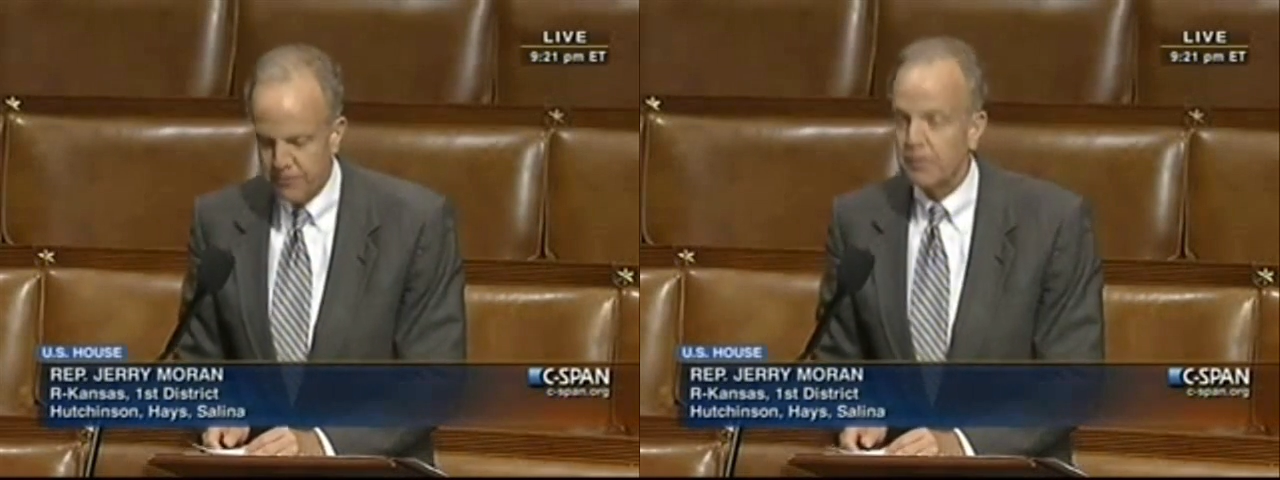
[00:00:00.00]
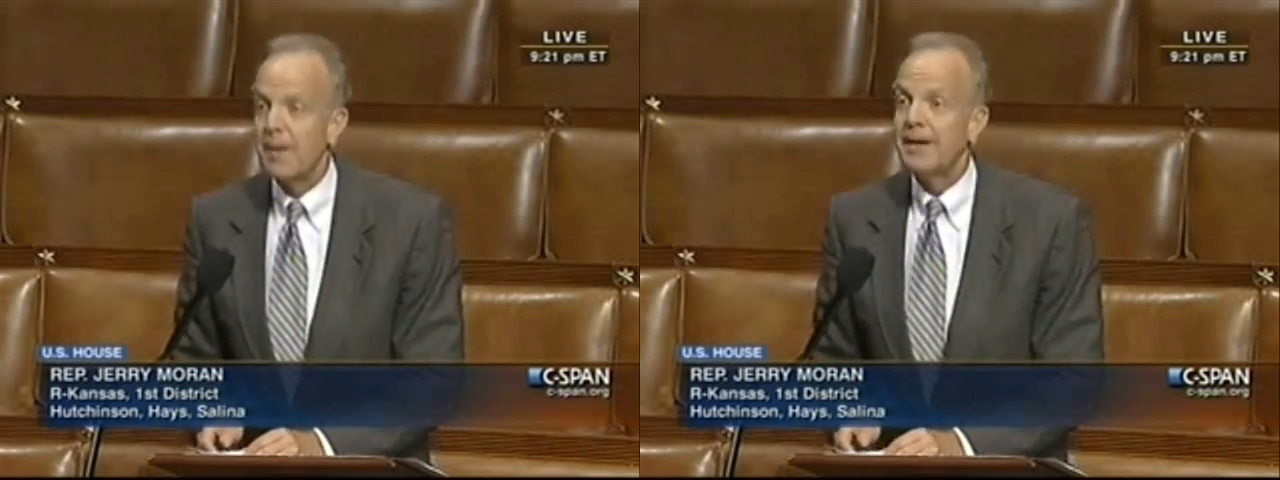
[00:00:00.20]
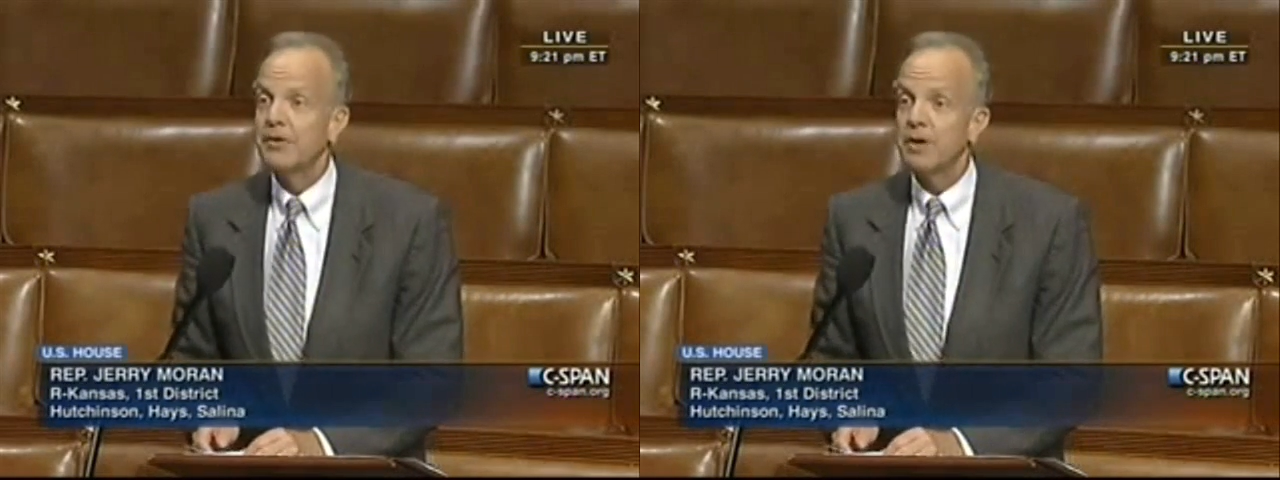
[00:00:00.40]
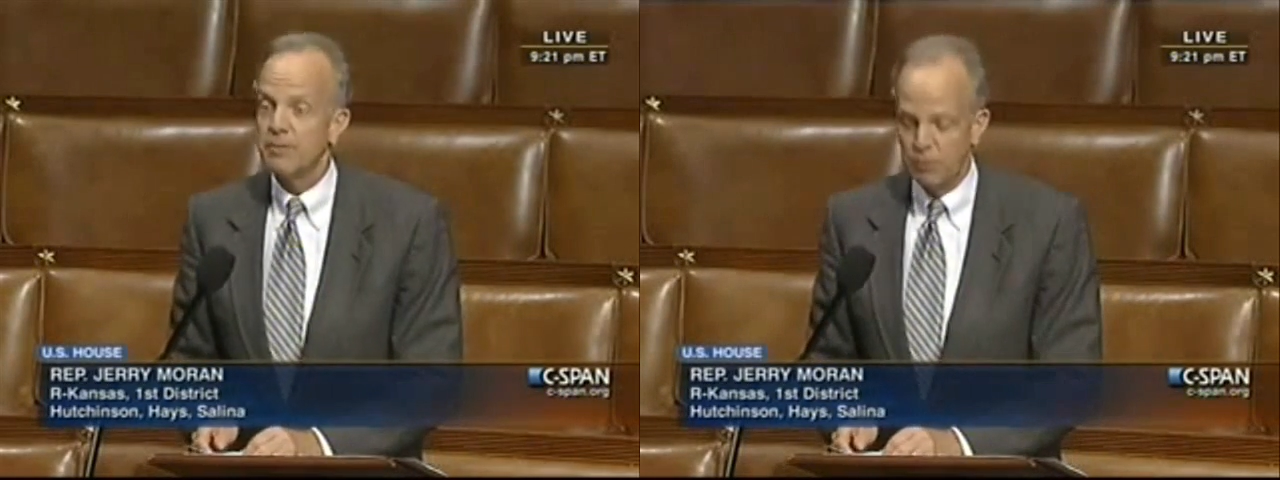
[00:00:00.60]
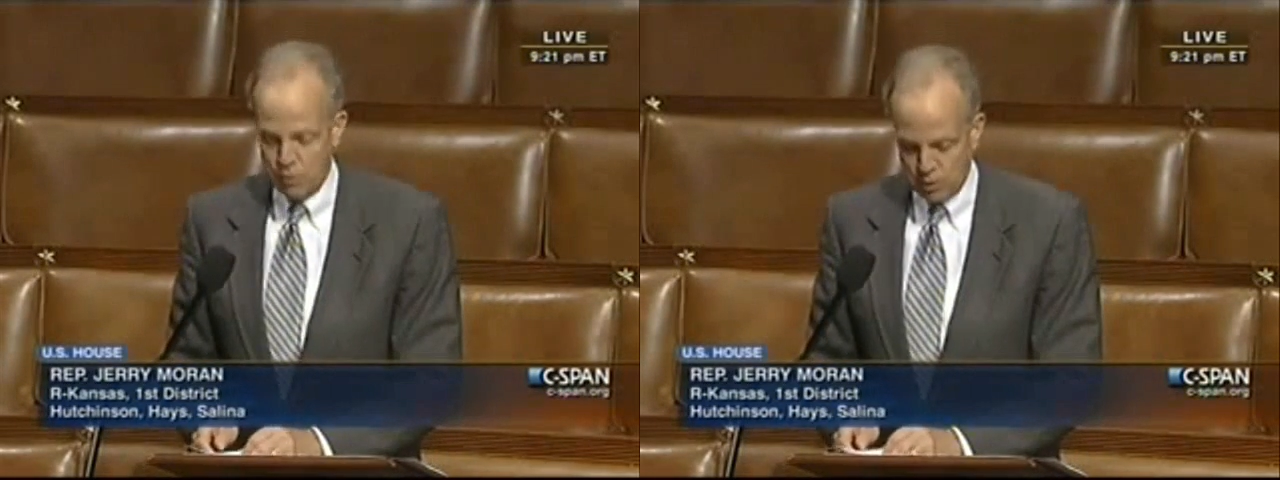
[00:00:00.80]
For the remainder
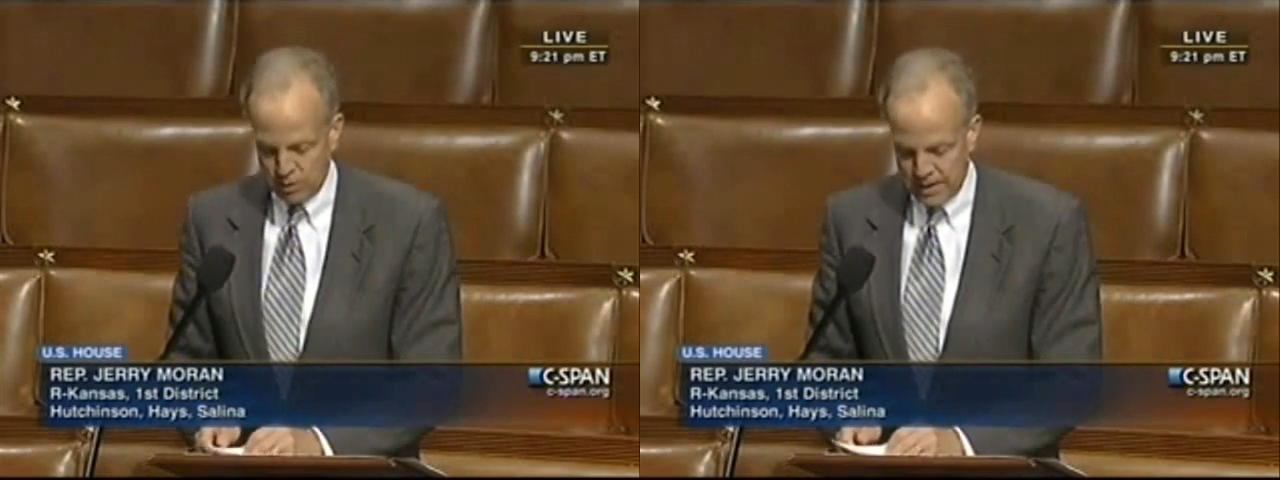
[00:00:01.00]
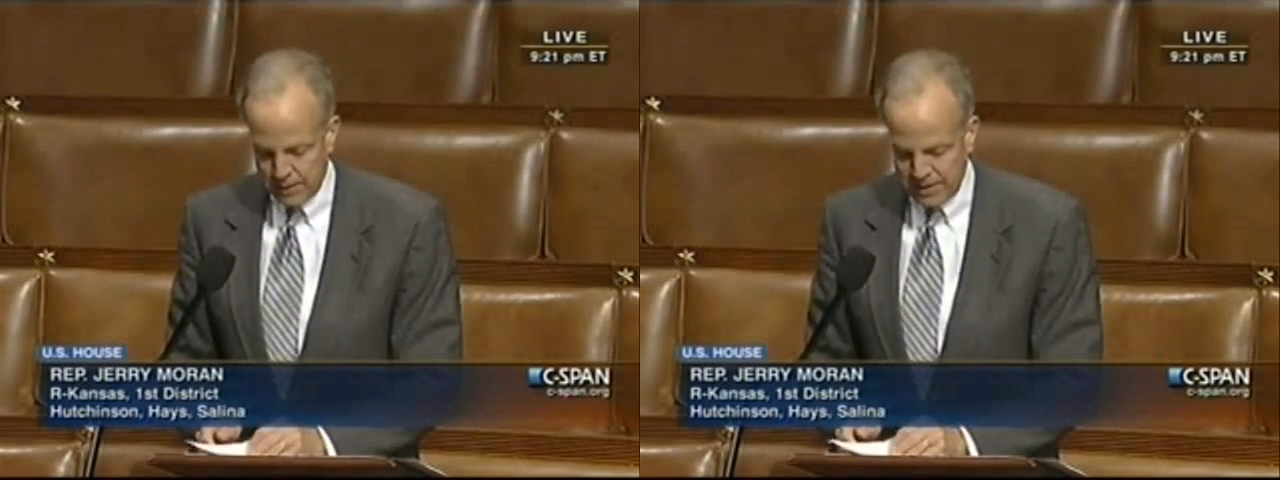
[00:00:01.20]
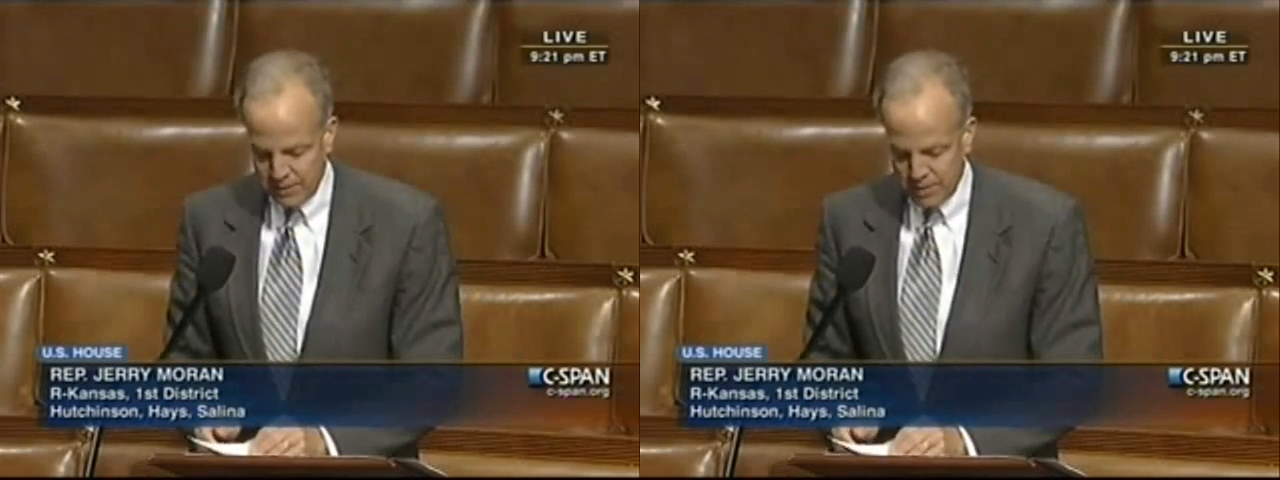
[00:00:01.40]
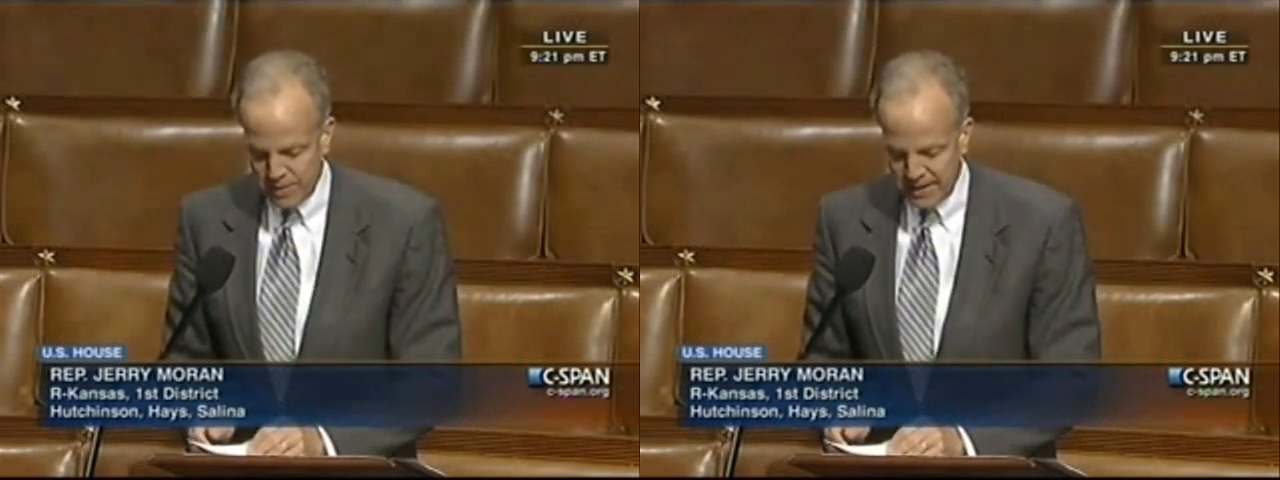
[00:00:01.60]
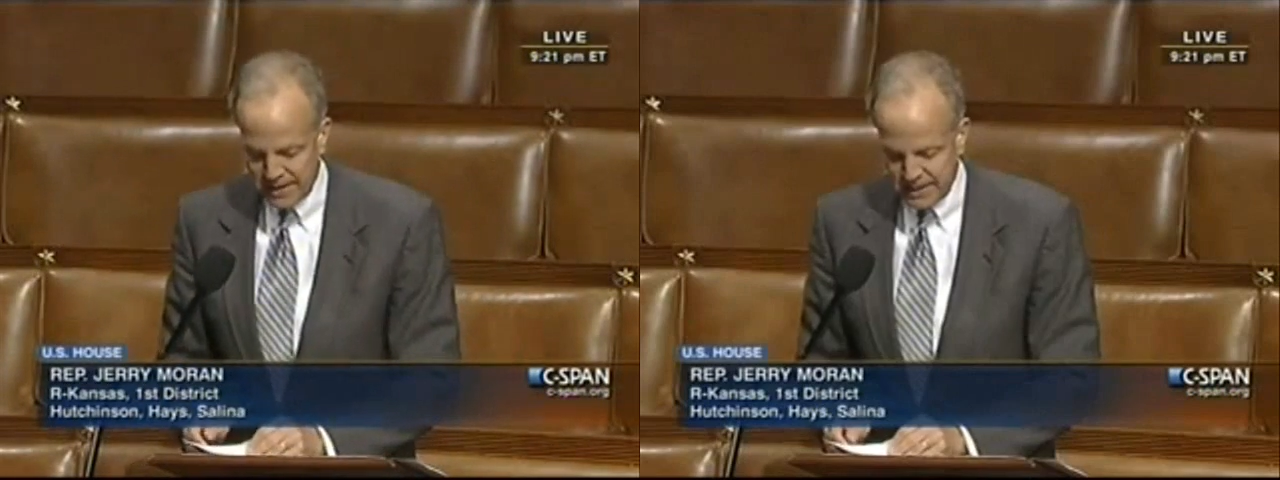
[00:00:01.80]
of the war, Irena remained